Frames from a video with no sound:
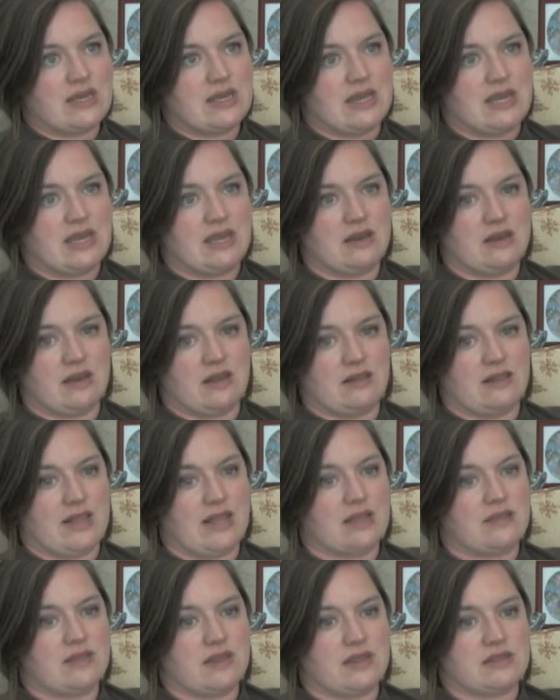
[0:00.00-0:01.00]
in a
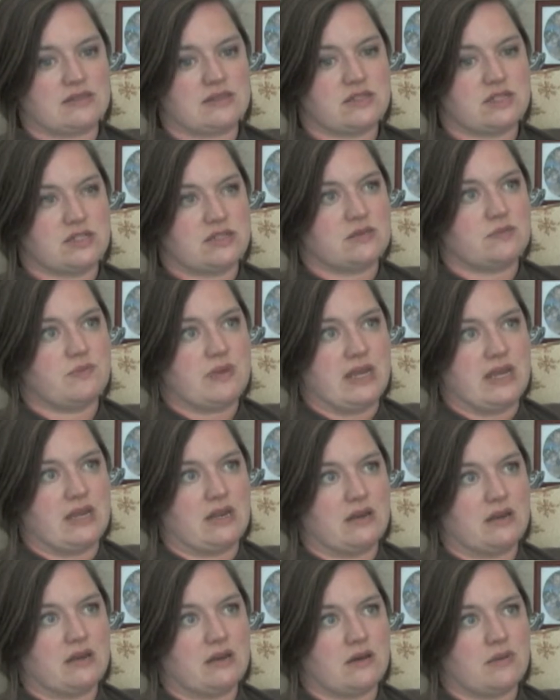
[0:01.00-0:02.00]
land that is just
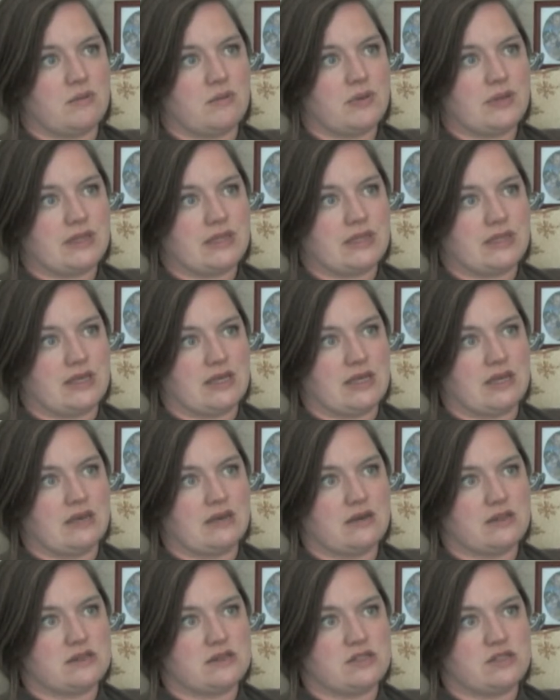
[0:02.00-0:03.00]
being completely
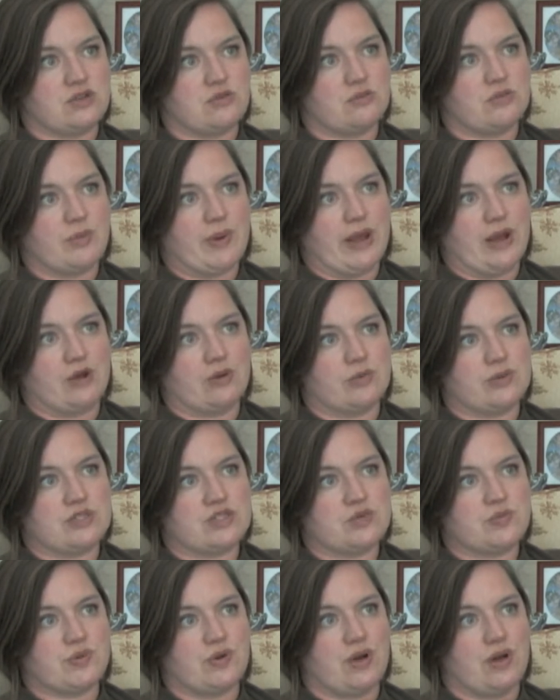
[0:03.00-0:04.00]
consumed by urban
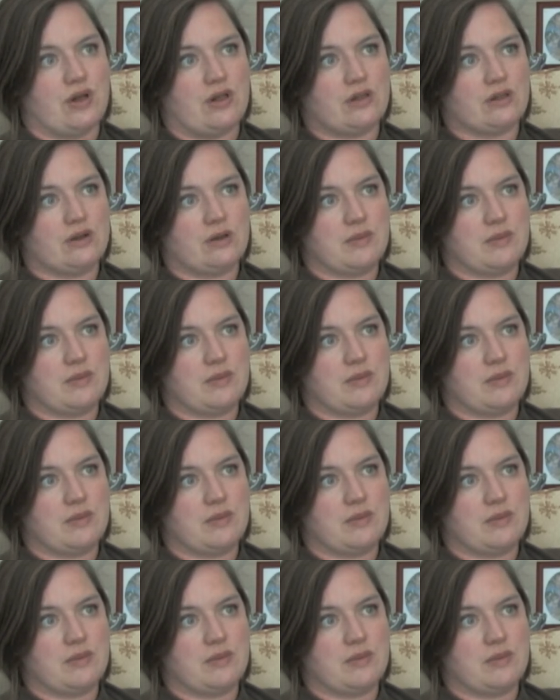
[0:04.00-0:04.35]
sprawl.